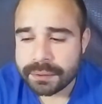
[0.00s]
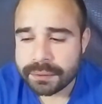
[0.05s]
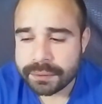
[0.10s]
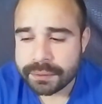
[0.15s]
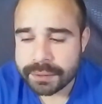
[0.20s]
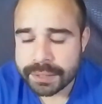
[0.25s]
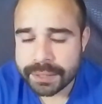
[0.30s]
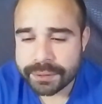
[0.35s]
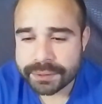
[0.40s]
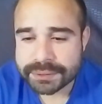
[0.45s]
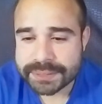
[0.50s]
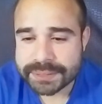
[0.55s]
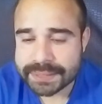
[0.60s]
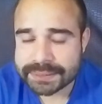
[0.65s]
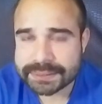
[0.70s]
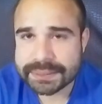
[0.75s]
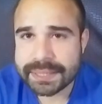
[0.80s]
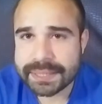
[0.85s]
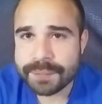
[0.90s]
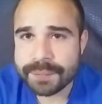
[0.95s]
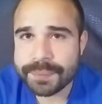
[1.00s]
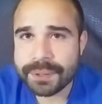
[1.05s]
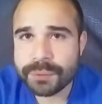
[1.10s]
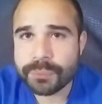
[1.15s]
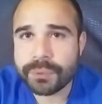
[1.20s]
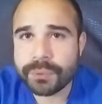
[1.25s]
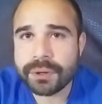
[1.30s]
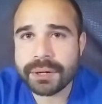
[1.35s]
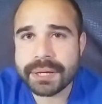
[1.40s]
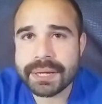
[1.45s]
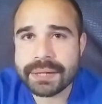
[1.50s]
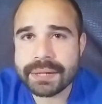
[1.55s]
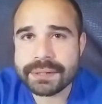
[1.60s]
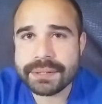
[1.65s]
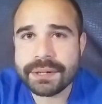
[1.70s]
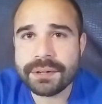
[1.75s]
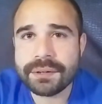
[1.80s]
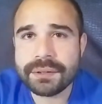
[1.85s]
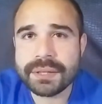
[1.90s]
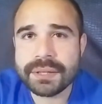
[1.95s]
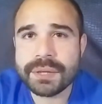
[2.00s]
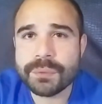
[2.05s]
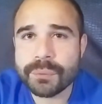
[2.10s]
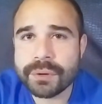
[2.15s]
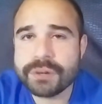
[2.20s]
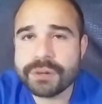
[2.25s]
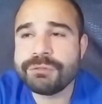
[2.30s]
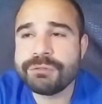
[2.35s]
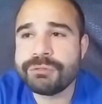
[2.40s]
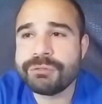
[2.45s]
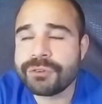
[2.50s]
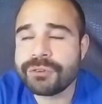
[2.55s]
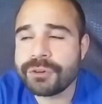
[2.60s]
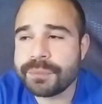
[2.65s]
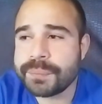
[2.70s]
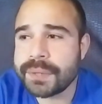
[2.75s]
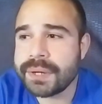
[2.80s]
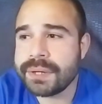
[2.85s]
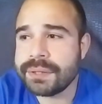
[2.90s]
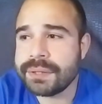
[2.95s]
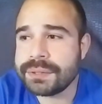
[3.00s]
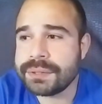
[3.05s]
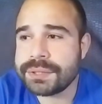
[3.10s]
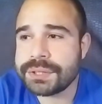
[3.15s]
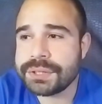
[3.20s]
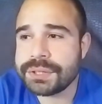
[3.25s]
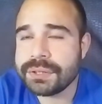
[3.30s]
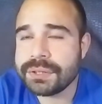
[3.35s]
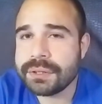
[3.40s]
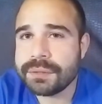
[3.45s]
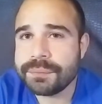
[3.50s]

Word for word: You know, as I said, I've been working nearly one full month